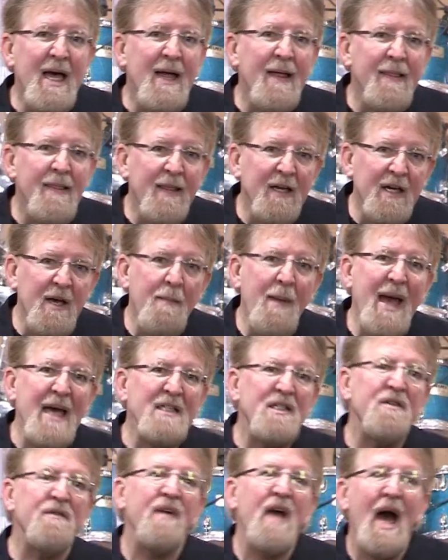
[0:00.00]
The commands
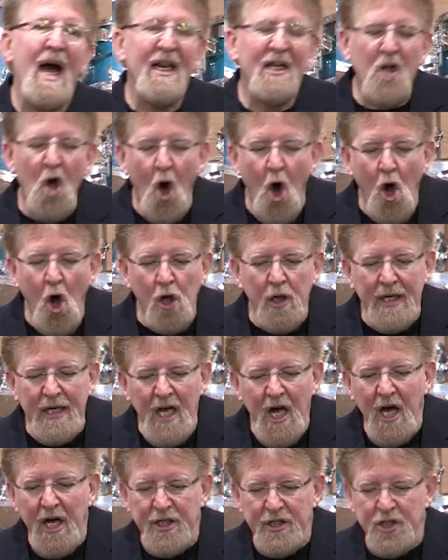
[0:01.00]
of God calling us